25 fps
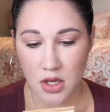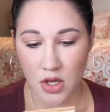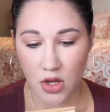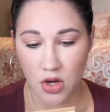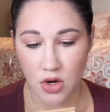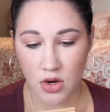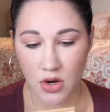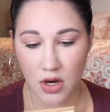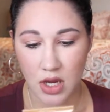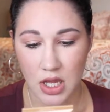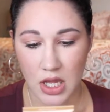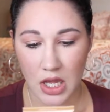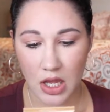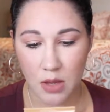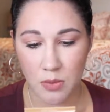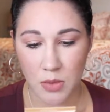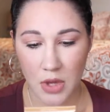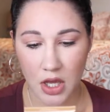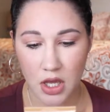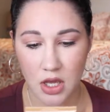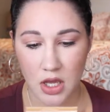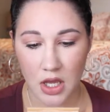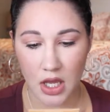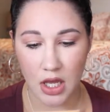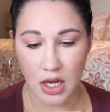cream,
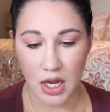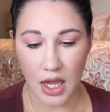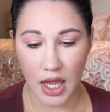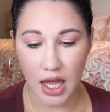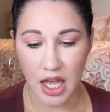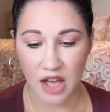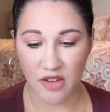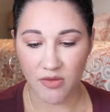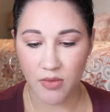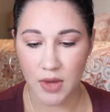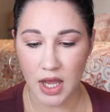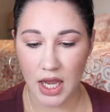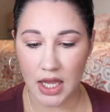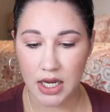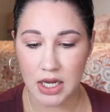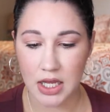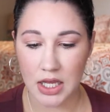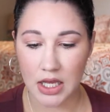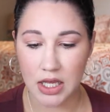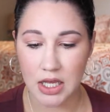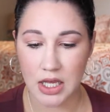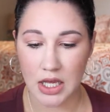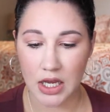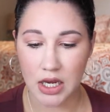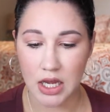and I have mine
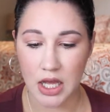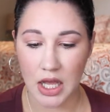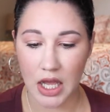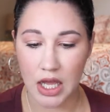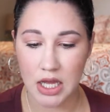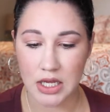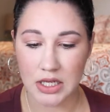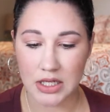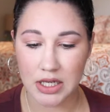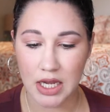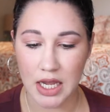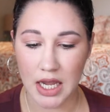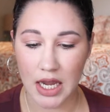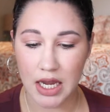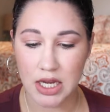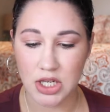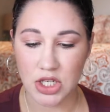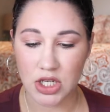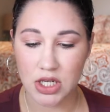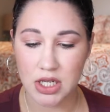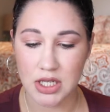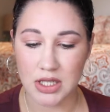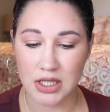in anti-aging.